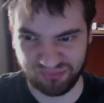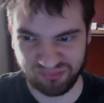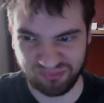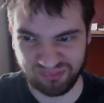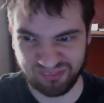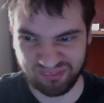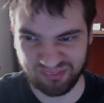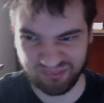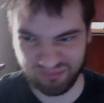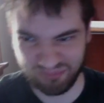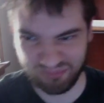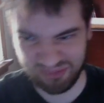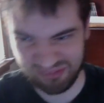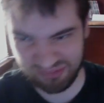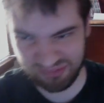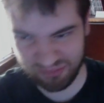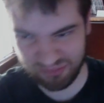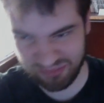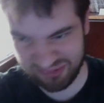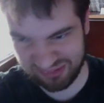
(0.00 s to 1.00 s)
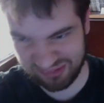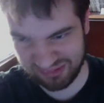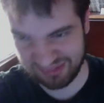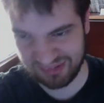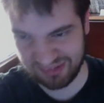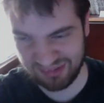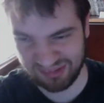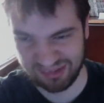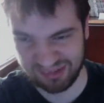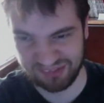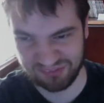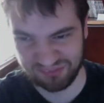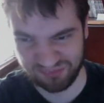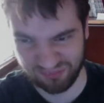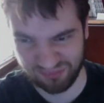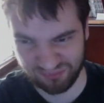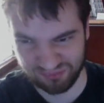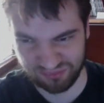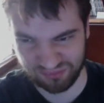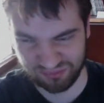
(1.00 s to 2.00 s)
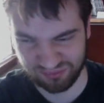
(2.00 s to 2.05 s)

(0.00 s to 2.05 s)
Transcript: they're basically killing for